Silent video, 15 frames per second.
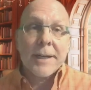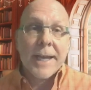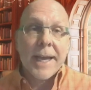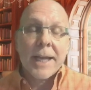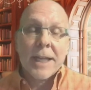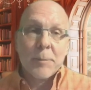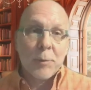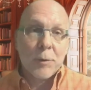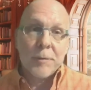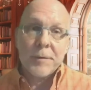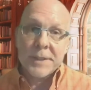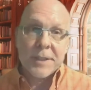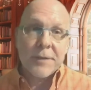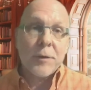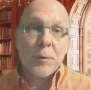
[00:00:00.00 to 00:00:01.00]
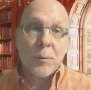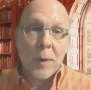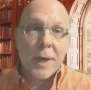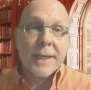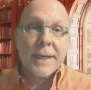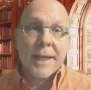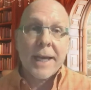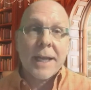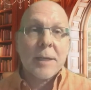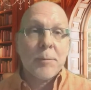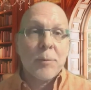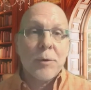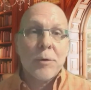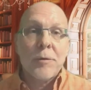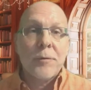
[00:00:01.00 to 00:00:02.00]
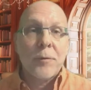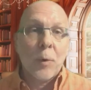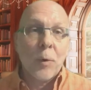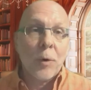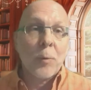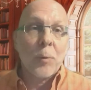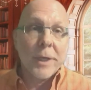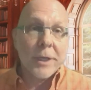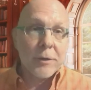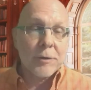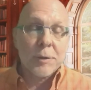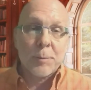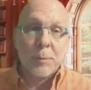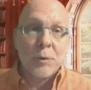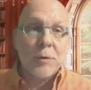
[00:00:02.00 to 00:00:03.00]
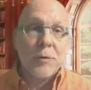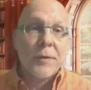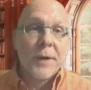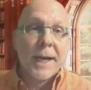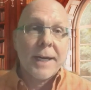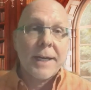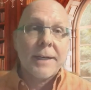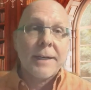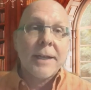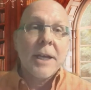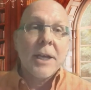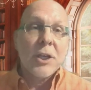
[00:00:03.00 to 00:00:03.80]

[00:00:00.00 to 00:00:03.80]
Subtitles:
galley proof is if you write galley proof or reader's proof on it,